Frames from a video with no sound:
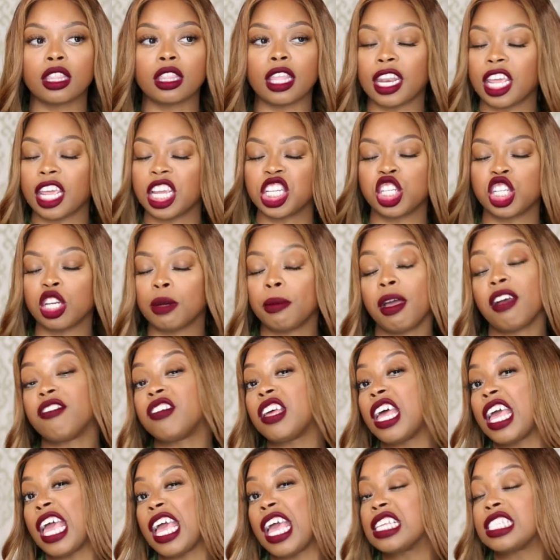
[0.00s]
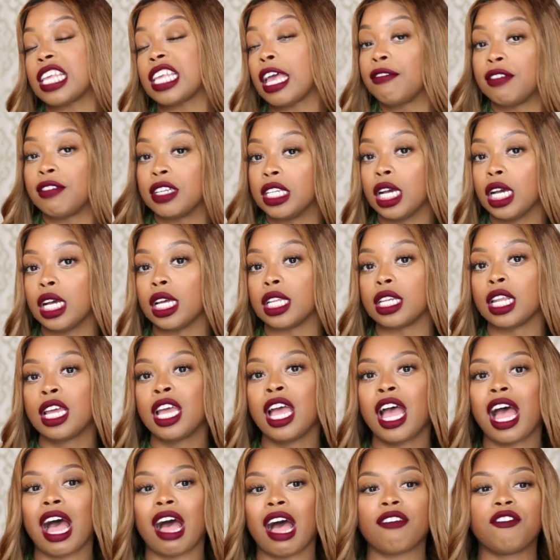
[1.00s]
that H and M have, has ever done.
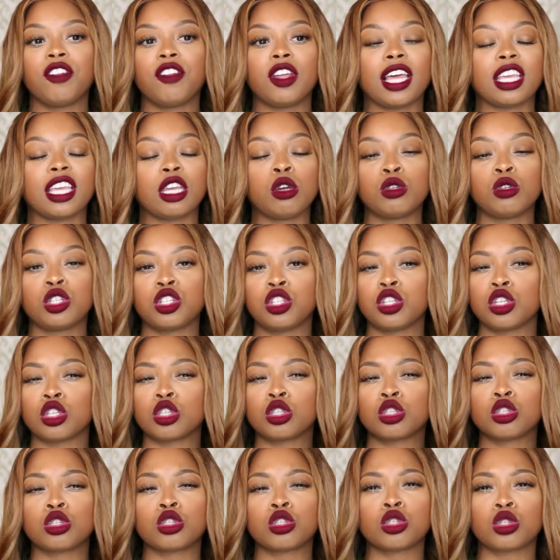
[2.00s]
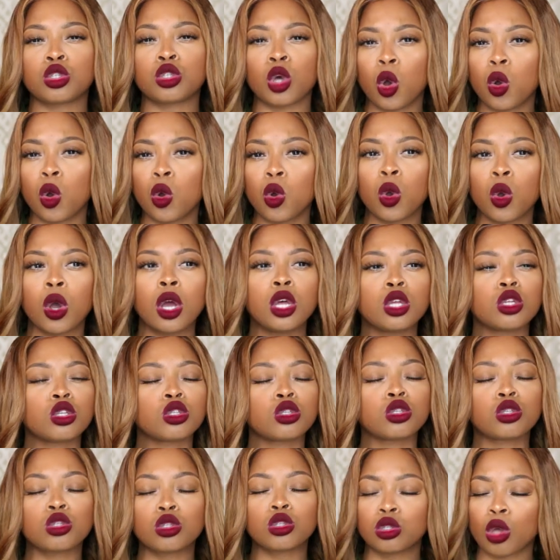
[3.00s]
I feel like it was just so,
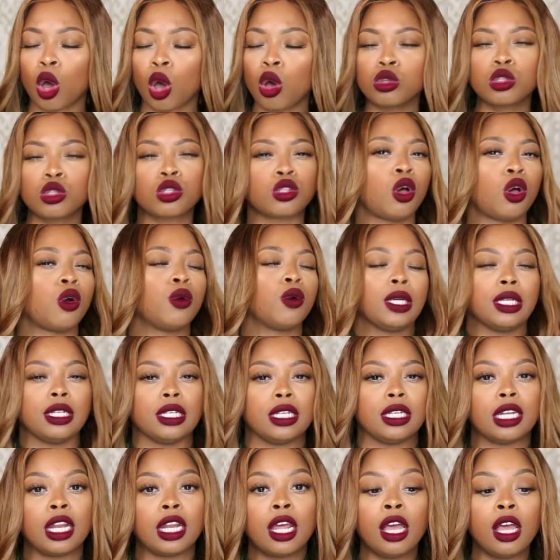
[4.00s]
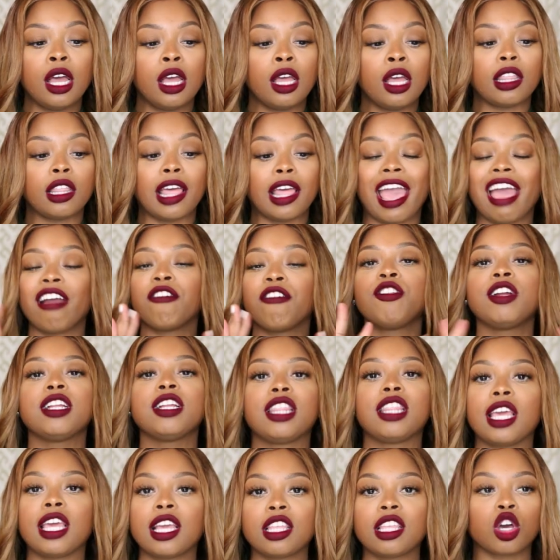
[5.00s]
so, so good.
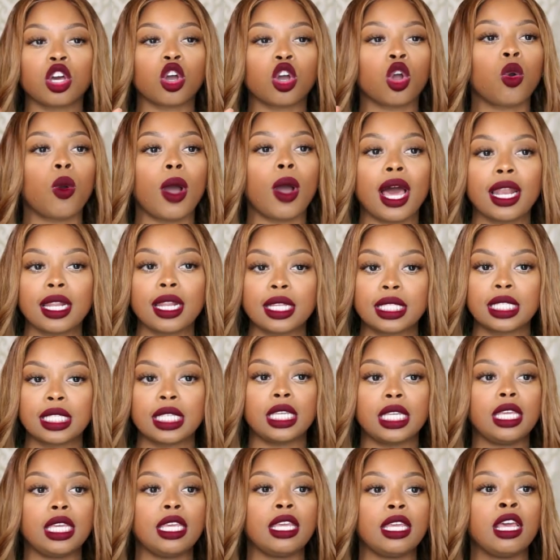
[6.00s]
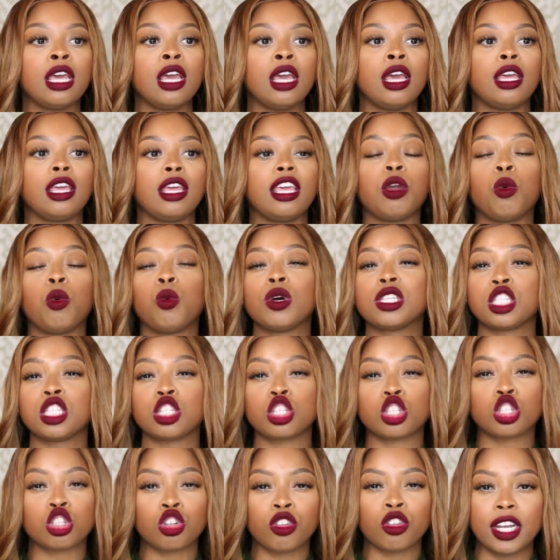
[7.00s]
Everything, the quality, it
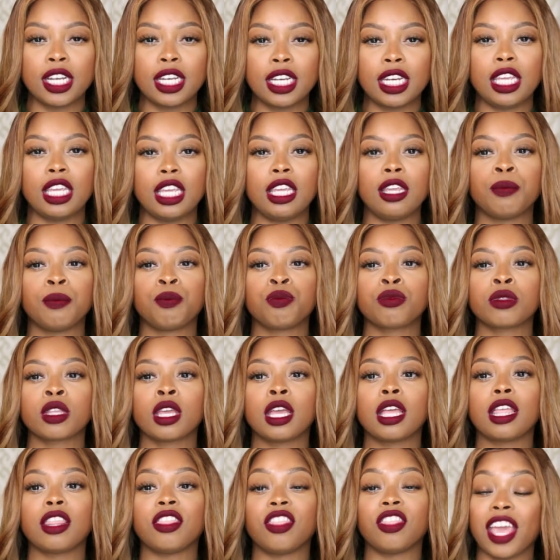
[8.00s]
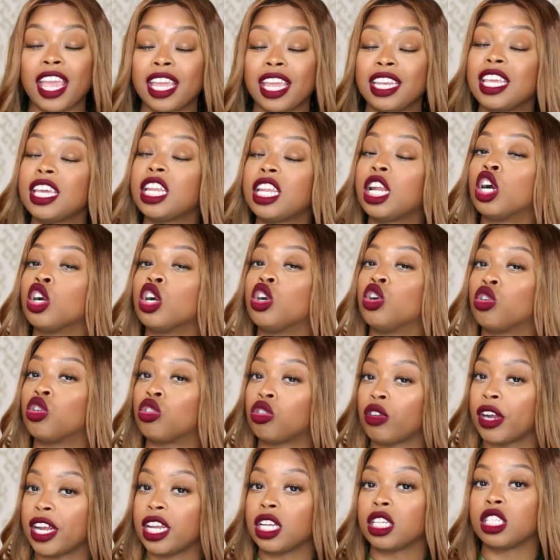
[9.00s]
wasn't trendy. They did a
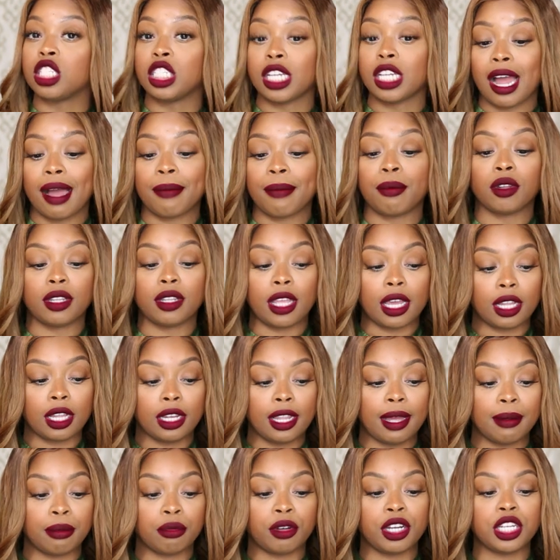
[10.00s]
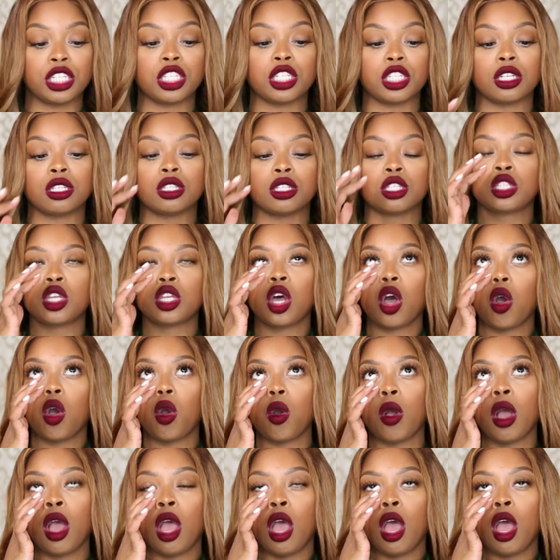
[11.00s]
great job on that collaboration.
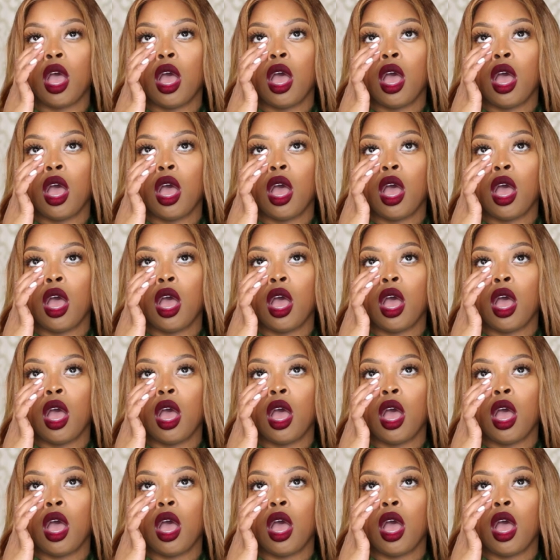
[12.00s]
So